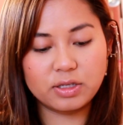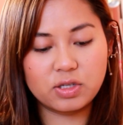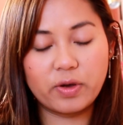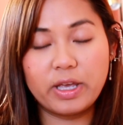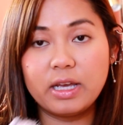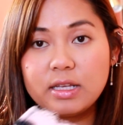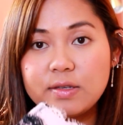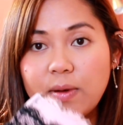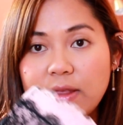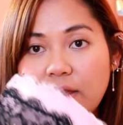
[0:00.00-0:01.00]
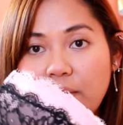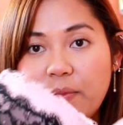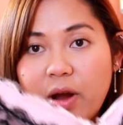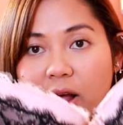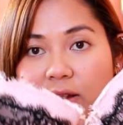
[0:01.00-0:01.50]
so here's what the
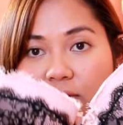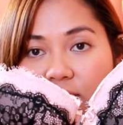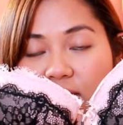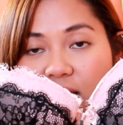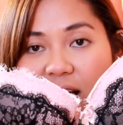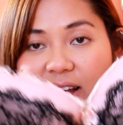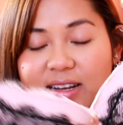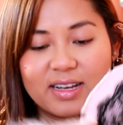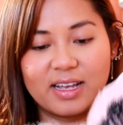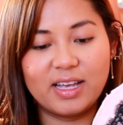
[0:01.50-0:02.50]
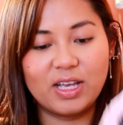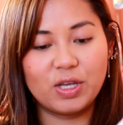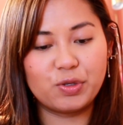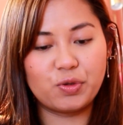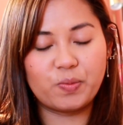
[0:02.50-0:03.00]
bra looks like.
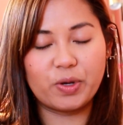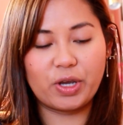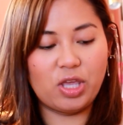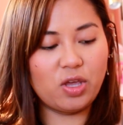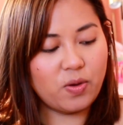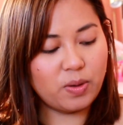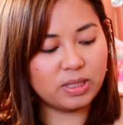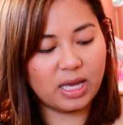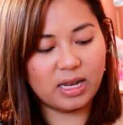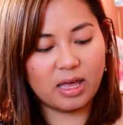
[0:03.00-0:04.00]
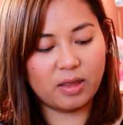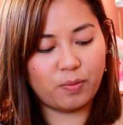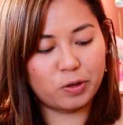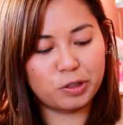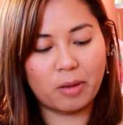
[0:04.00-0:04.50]
Super cute. Another
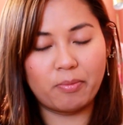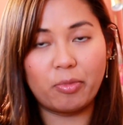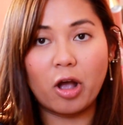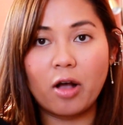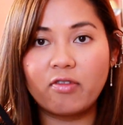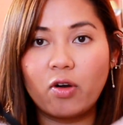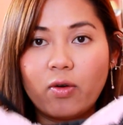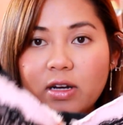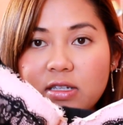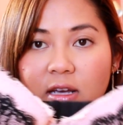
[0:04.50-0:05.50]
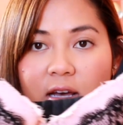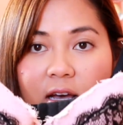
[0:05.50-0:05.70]
push up bra, of course.